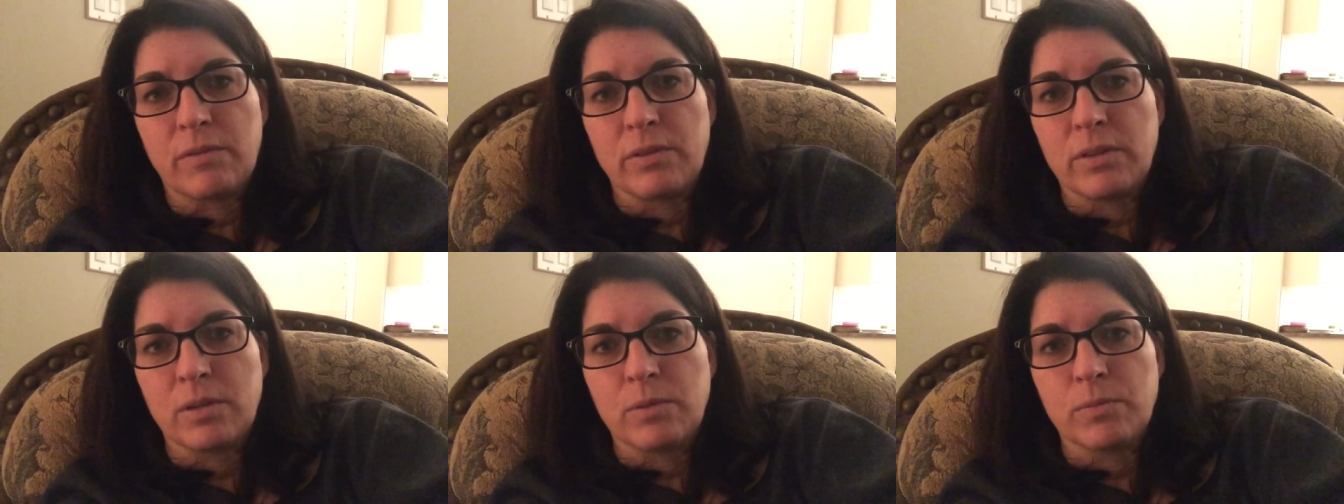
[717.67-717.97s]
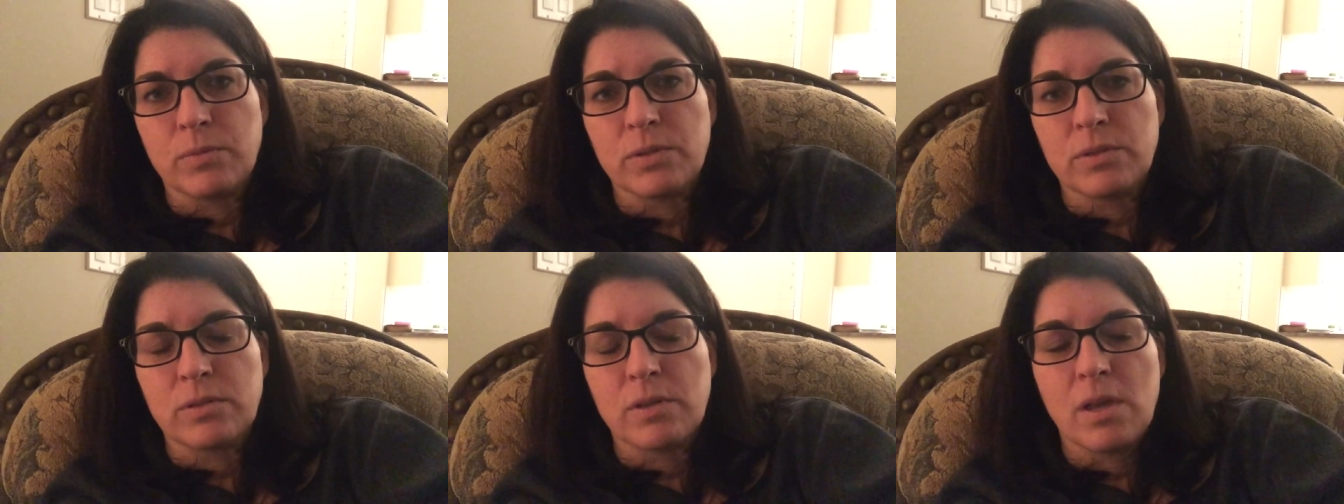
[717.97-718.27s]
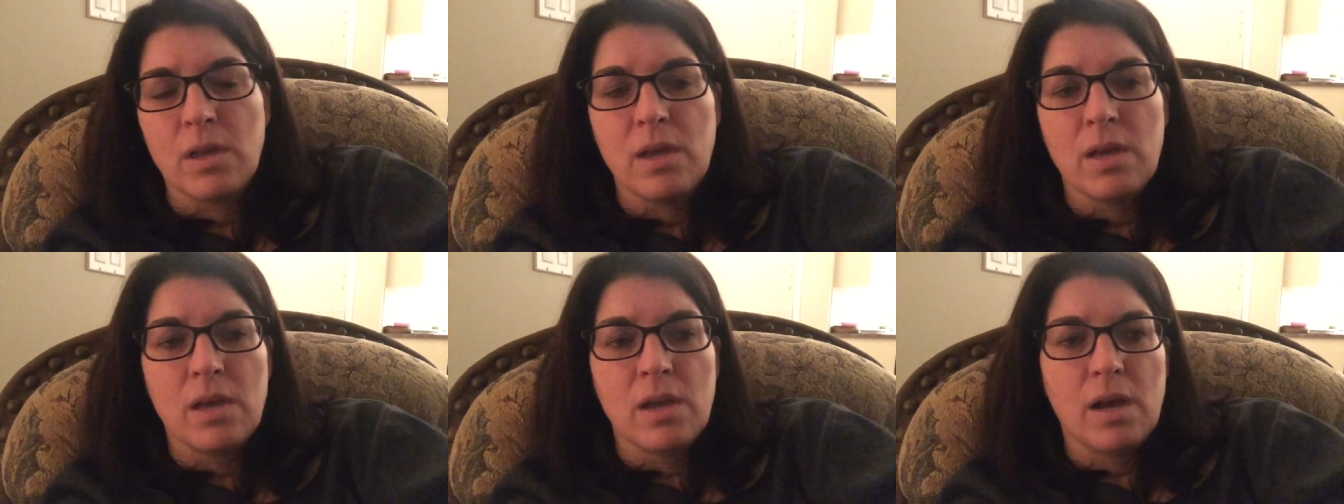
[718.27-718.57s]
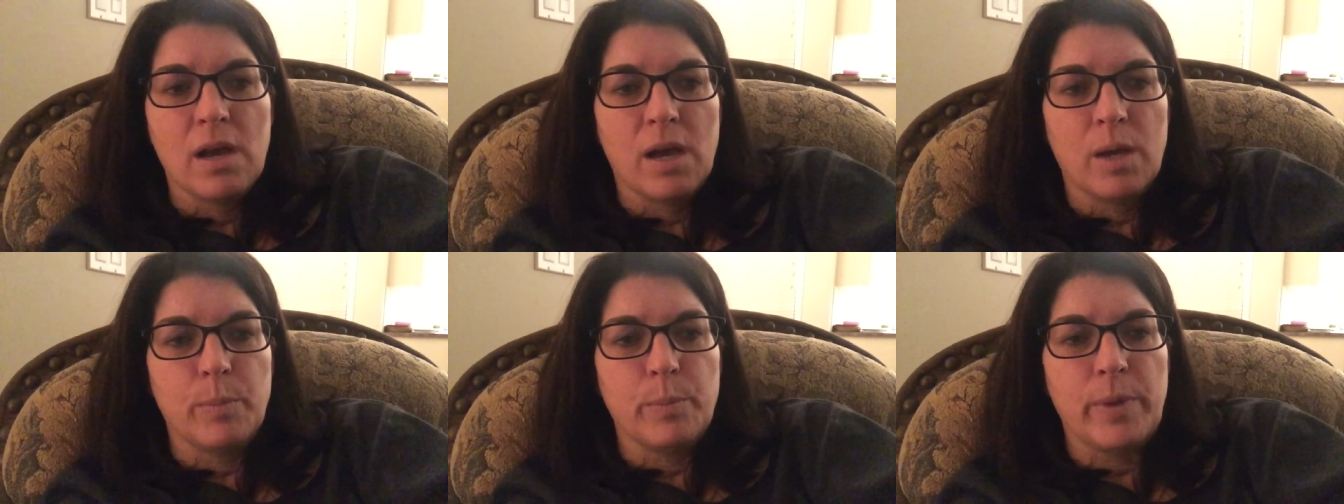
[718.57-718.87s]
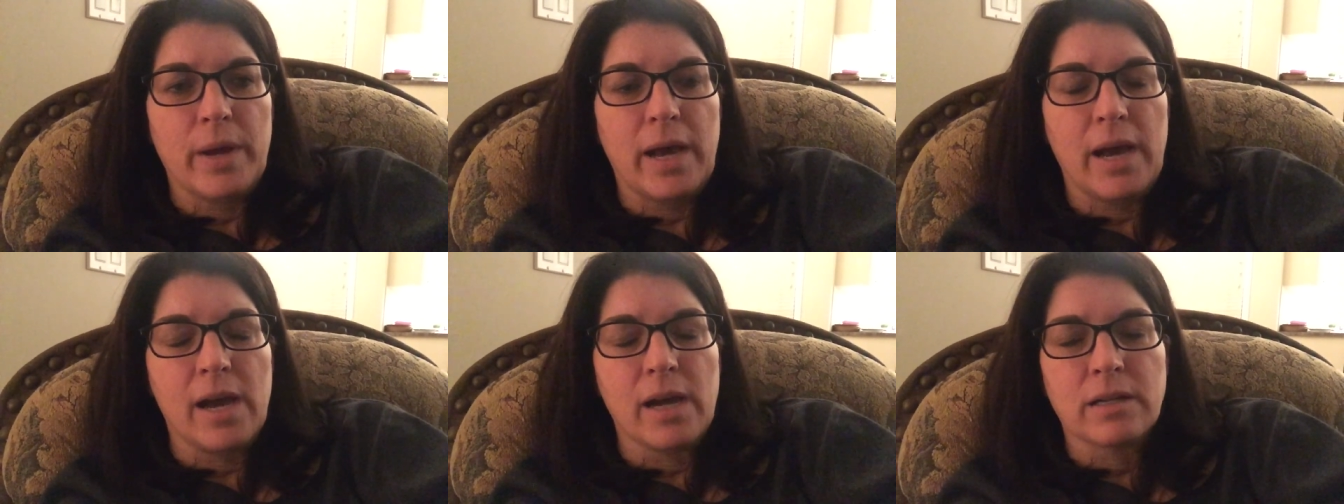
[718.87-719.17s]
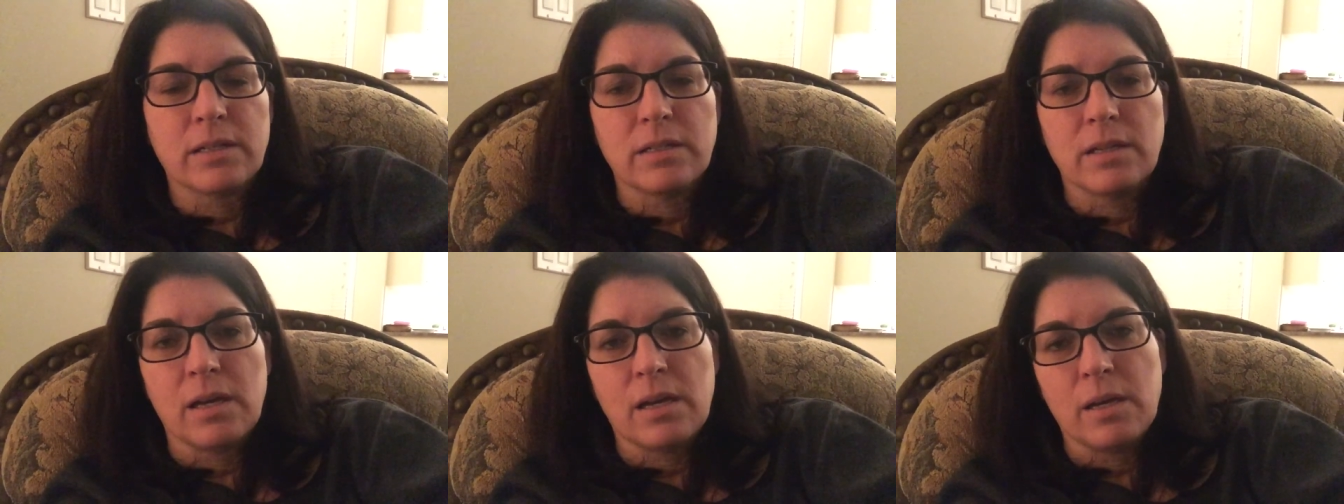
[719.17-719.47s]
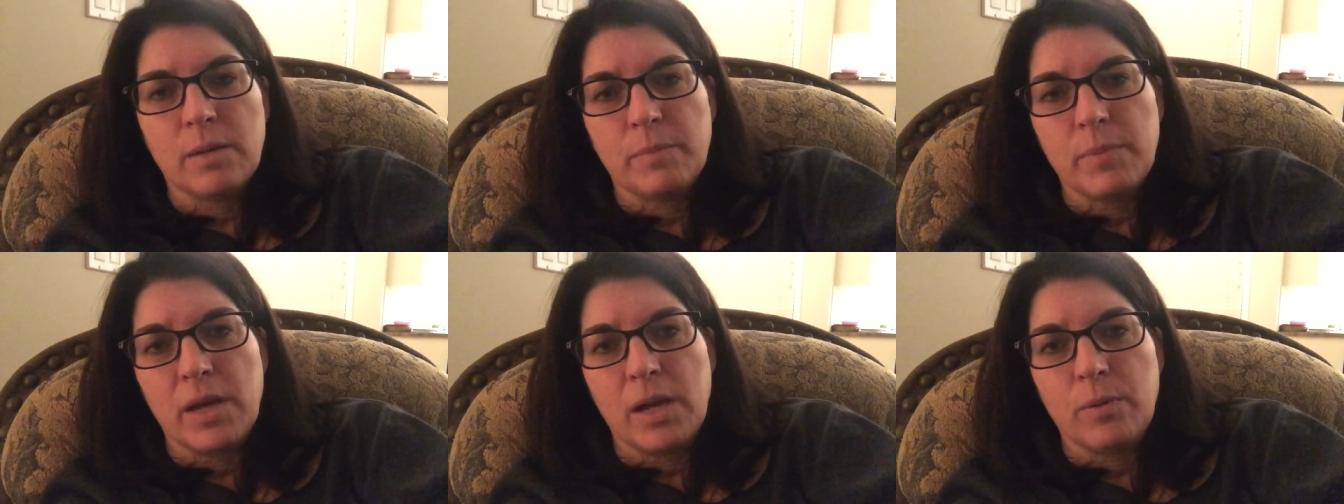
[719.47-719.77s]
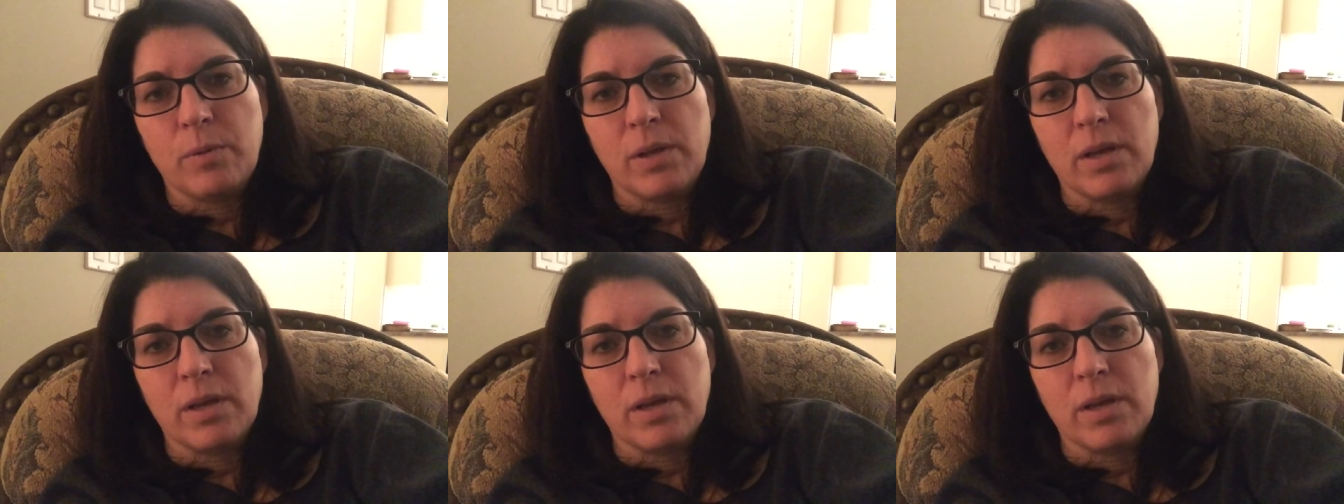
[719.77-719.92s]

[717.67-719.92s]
everything was unpacked um, how